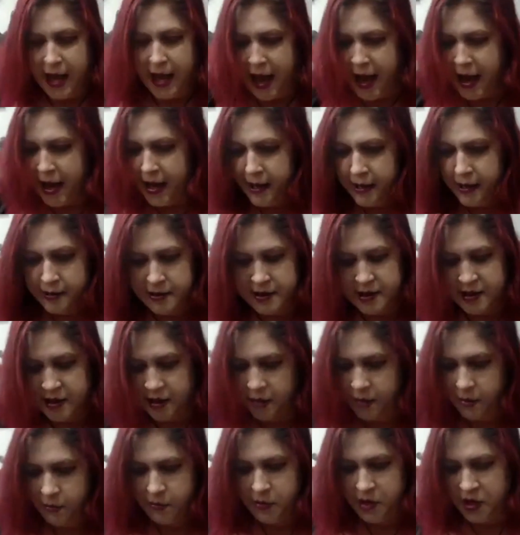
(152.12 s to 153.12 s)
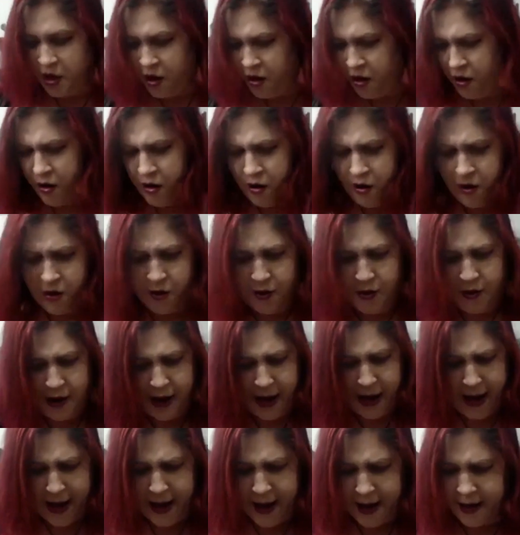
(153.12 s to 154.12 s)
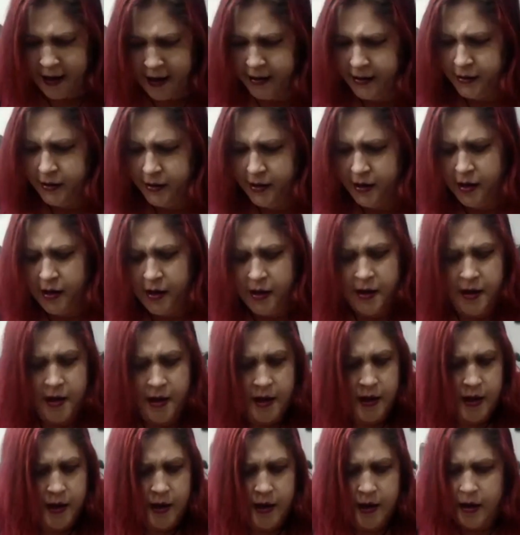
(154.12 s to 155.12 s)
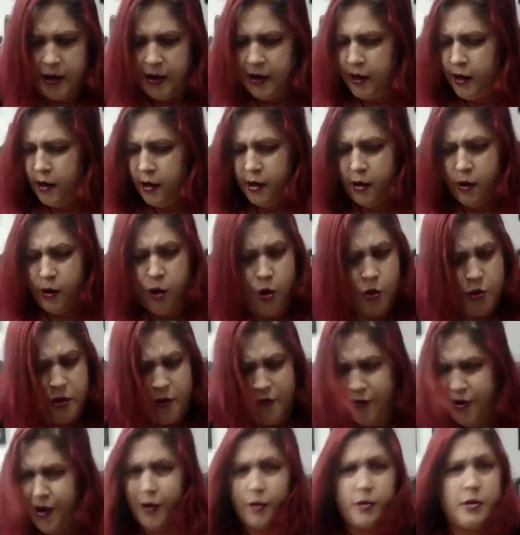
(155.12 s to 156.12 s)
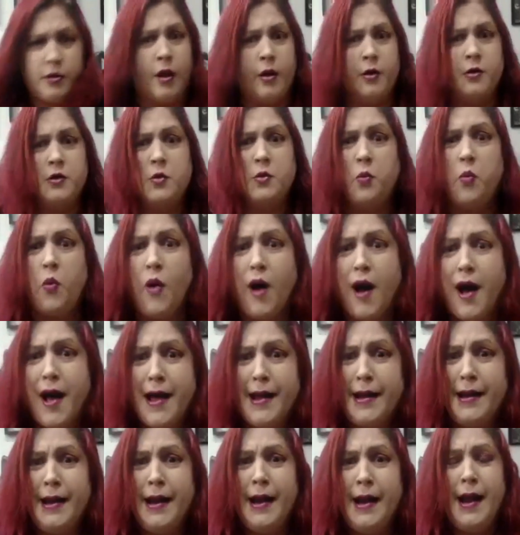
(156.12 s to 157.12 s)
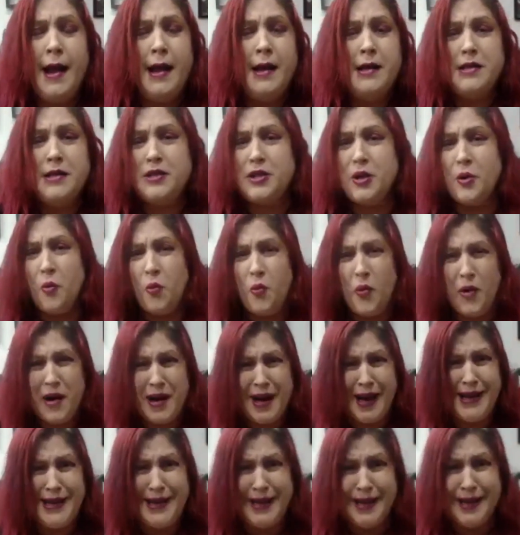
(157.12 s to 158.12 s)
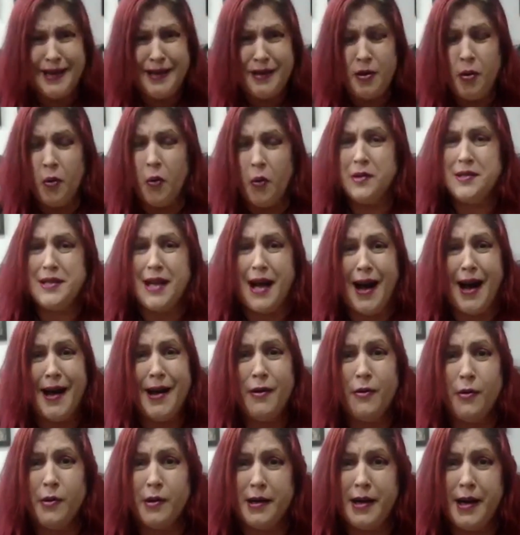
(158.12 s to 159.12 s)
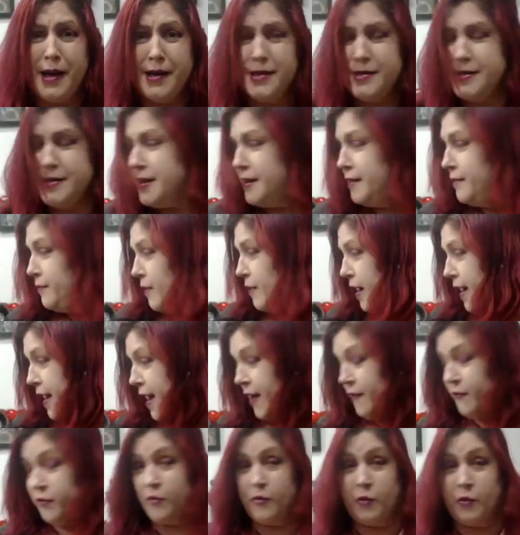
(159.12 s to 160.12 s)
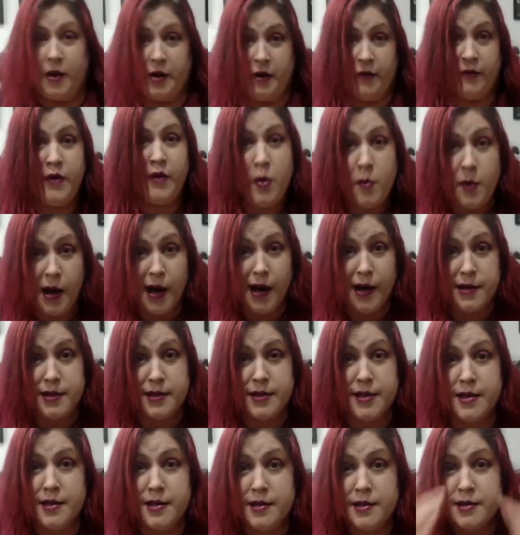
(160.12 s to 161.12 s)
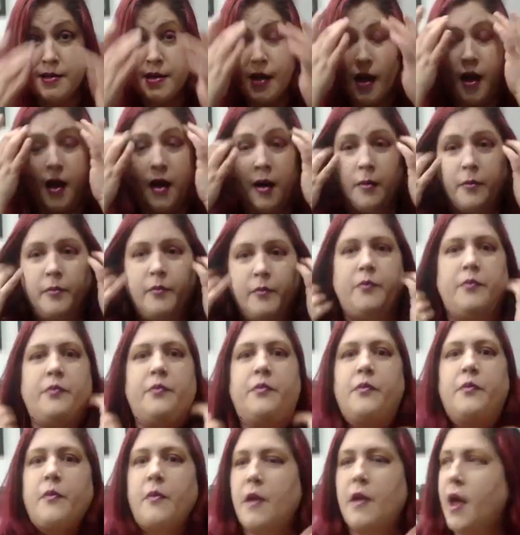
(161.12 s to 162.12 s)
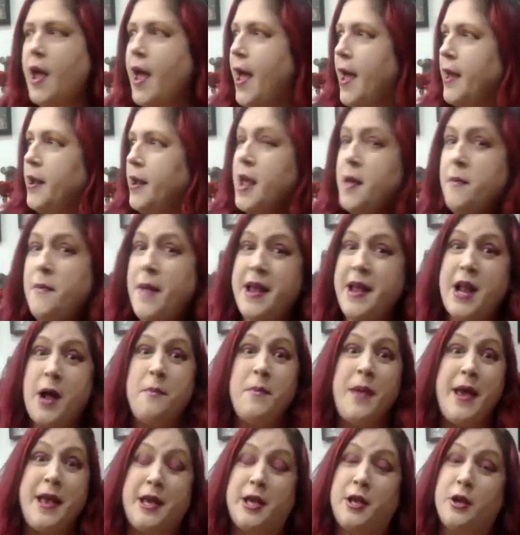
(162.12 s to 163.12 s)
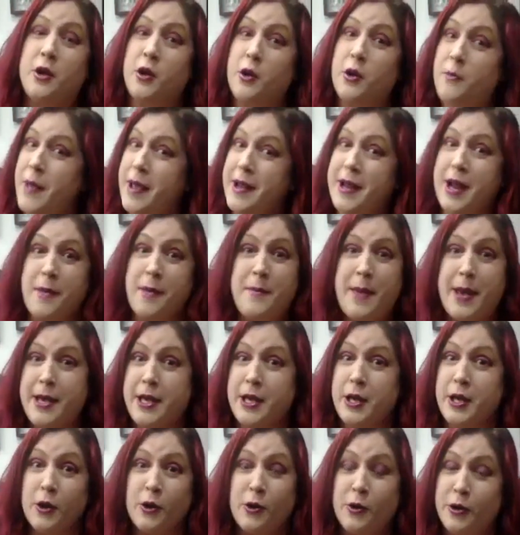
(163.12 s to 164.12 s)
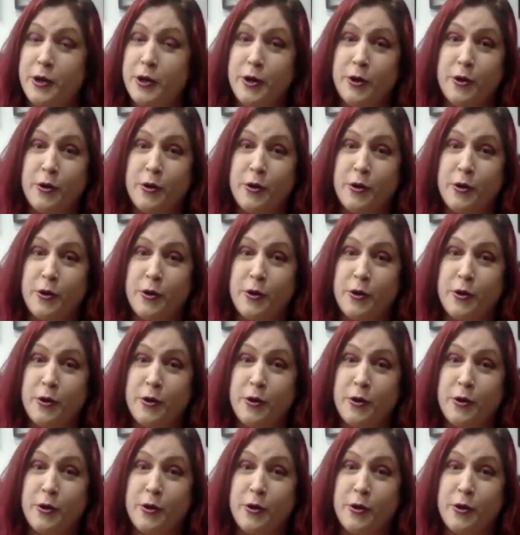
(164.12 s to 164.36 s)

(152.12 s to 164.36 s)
and some yarn, and who the fuck knows what. So what I did was I organized, and I have quite a few boxes. It may not make your